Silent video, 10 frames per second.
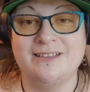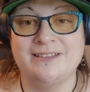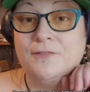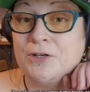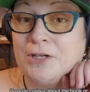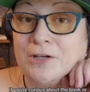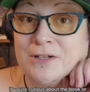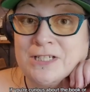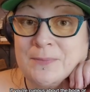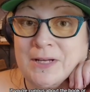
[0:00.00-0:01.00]
If you're
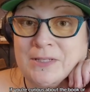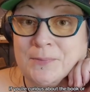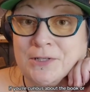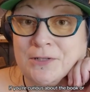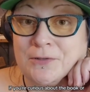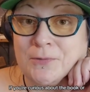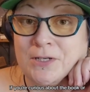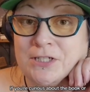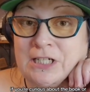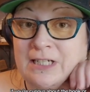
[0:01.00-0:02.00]
curious about the book or the
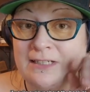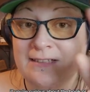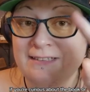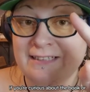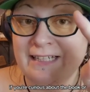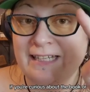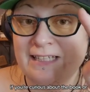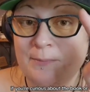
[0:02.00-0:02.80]
worksheet, link in the